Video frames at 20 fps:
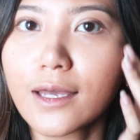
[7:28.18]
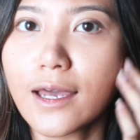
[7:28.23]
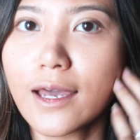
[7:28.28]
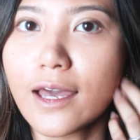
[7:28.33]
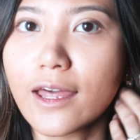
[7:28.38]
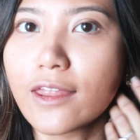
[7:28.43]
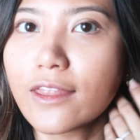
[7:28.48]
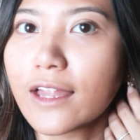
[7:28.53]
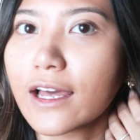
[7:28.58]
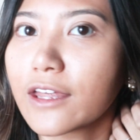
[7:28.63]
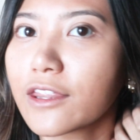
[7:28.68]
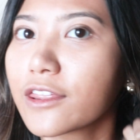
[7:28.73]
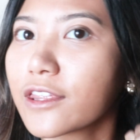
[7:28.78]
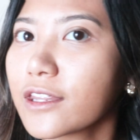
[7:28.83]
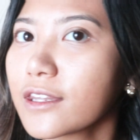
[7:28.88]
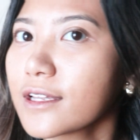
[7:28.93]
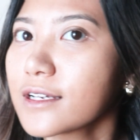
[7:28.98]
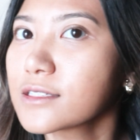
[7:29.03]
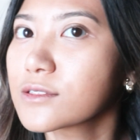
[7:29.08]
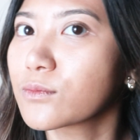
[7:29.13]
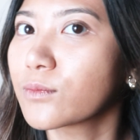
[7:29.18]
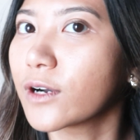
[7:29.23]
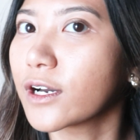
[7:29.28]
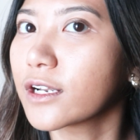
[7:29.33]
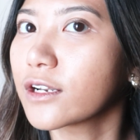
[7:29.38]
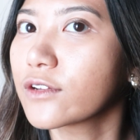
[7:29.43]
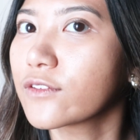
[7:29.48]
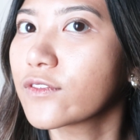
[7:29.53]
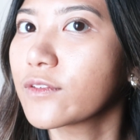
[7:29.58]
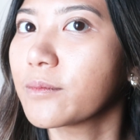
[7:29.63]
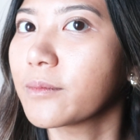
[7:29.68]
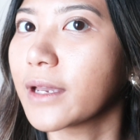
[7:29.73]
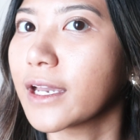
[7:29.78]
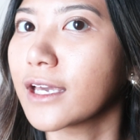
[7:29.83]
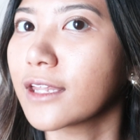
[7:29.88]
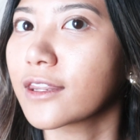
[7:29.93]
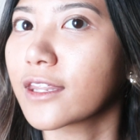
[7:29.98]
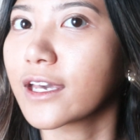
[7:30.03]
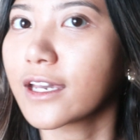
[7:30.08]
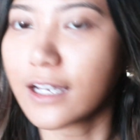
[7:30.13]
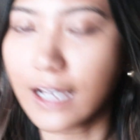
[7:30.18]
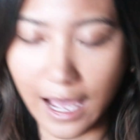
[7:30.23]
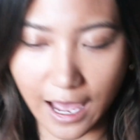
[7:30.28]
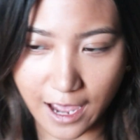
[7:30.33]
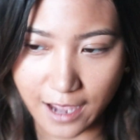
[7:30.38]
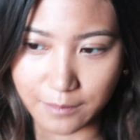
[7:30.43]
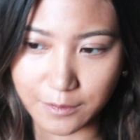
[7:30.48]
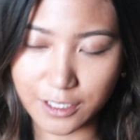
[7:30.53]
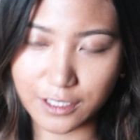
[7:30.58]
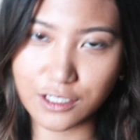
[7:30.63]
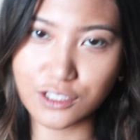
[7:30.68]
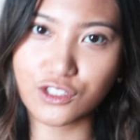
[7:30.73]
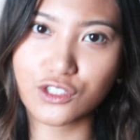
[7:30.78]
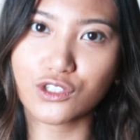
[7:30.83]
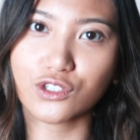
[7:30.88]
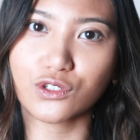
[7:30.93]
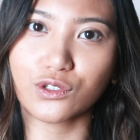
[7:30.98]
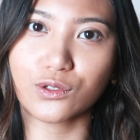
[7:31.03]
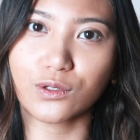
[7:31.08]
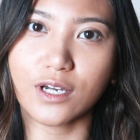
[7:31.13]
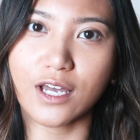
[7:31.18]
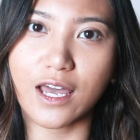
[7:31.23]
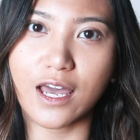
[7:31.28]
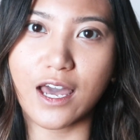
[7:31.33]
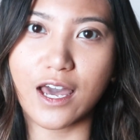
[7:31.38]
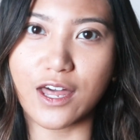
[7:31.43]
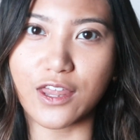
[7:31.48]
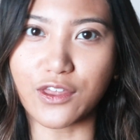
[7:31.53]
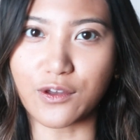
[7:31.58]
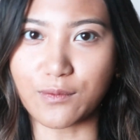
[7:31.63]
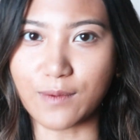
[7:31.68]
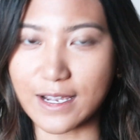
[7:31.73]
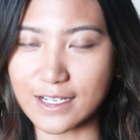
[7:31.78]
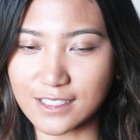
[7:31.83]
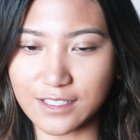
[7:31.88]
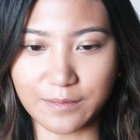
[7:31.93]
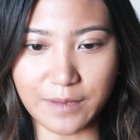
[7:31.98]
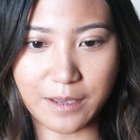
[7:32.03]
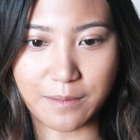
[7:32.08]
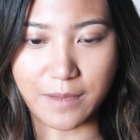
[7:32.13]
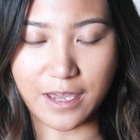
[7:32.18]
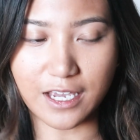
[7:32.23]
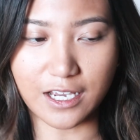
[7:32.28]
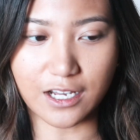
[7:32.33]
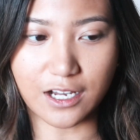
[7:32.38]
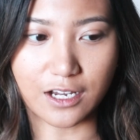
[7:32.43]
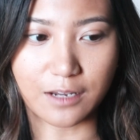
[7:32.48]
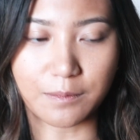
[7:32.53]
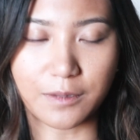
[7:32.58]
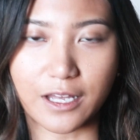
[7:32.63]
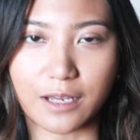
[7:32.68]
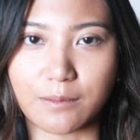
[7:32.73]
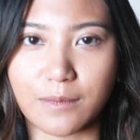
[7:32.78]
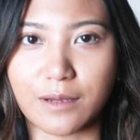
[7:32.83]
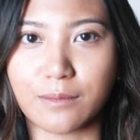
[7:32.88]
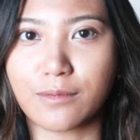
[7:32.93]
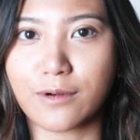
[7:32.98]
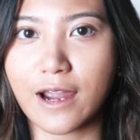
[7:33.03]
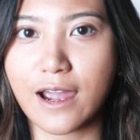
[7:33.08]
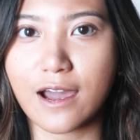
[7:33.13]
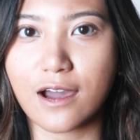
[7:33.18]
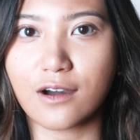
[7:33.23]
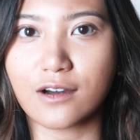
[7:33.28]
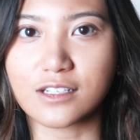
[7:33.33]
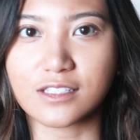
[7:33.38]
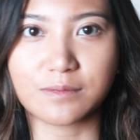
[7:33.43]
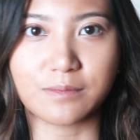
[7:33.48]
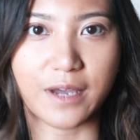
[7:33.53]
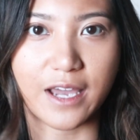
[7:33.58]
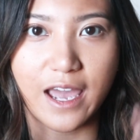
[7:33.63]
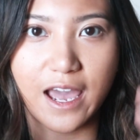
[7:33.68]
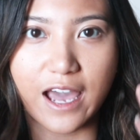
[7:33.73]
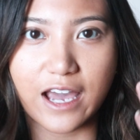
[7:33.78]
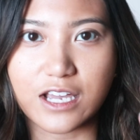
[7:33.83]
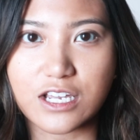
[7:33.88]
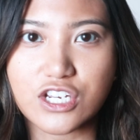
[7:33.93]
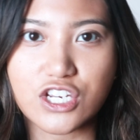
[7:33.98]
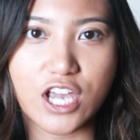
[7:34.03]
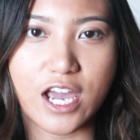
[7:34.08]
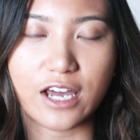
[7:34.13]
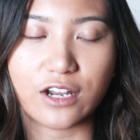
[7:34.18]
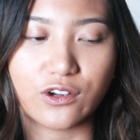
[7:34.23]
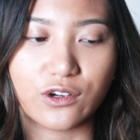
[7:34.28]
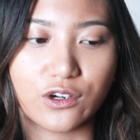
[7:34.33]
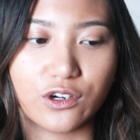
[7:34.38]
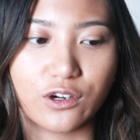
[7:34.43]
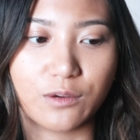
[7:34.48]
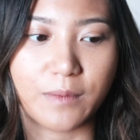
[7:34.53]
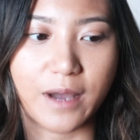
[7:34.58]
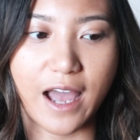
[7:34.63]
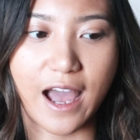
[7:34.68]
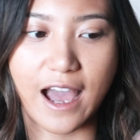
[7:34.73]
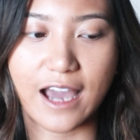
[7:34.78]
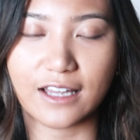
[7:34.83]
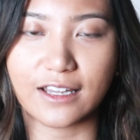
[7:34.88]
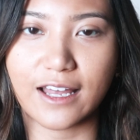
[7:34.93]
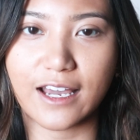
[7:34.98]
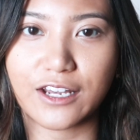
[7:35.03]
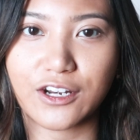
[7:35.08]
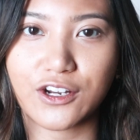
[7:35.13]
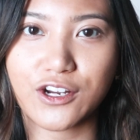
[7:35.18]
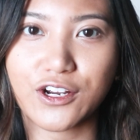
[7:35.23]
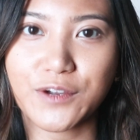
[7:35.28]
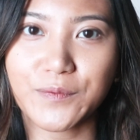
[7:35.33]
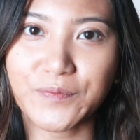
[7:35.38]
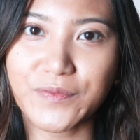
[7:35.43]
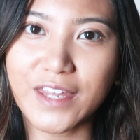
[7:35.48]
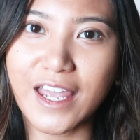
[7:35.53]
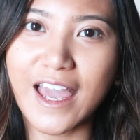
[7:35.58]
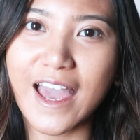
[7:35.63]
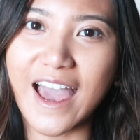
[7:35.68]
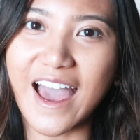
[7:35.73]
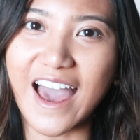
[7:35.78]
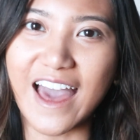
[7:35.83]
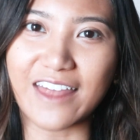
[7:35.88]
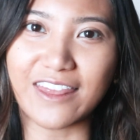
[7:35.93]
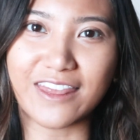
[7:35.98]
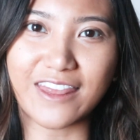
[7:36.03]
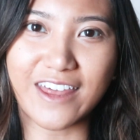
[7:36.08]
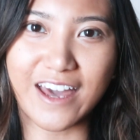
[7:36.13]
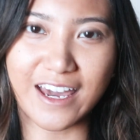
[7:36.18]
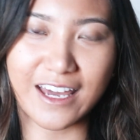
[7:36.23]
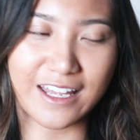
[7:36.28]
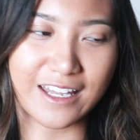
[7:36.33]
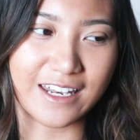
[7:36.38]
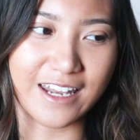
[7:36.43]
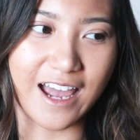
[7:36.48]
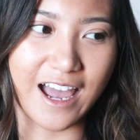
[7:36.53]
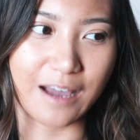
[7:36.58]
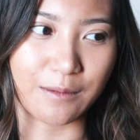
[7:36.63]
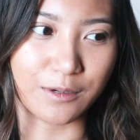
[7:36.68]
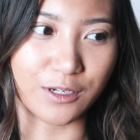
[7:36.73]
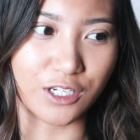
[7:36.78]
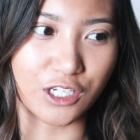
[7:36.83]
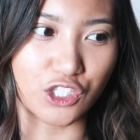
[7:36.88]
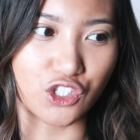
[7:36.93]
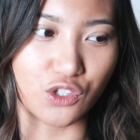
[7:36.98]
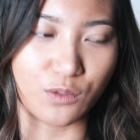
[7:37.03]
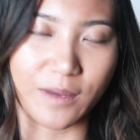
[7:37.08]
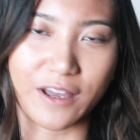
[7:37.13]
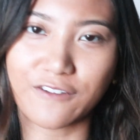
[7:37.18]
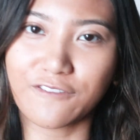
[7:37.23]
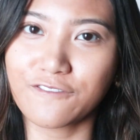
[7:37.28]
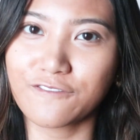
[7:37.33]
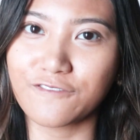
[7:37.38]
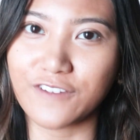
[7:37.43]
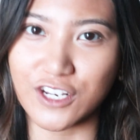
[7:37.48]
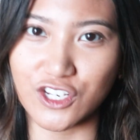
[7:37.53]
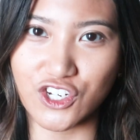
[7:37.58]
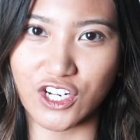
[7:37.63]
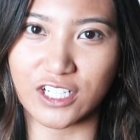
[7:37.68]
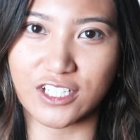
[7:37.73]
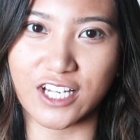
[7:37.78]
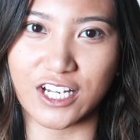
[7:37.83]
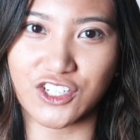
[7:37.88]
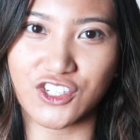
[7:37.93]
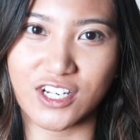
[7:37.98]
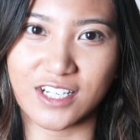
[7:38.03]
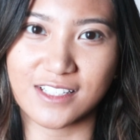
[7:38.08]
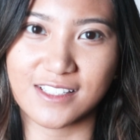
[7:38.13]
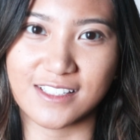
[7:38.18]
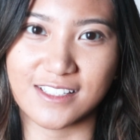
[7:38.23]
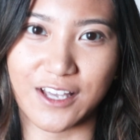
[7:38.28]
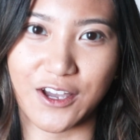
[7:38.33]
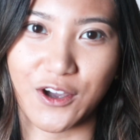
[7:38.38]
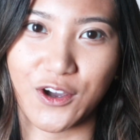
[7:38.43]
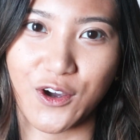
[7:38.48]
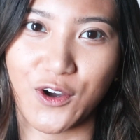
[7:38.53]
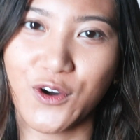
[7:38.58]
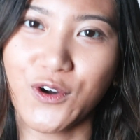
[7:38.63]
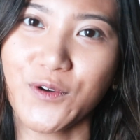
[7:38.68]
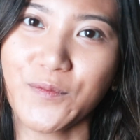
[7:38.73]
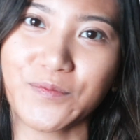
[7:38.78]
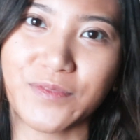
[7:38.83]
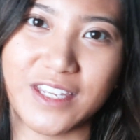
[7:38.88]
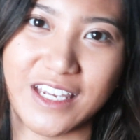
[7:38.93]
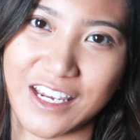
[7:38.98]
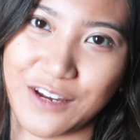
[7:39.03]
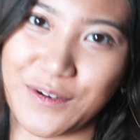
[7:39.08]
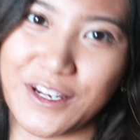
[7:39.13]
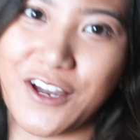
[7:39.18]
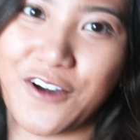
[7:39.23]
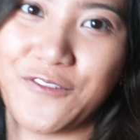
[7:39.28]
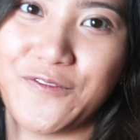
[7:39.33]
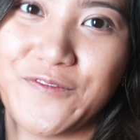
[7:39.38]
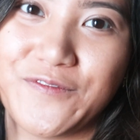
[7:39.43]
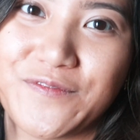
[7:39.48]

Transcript: and I think that's one of the main things. I'm gonna do the rest of my makeup, like my brows, my eyeshadow, my eyeliner, and then I'm gonna do my finishing touches. So here we go.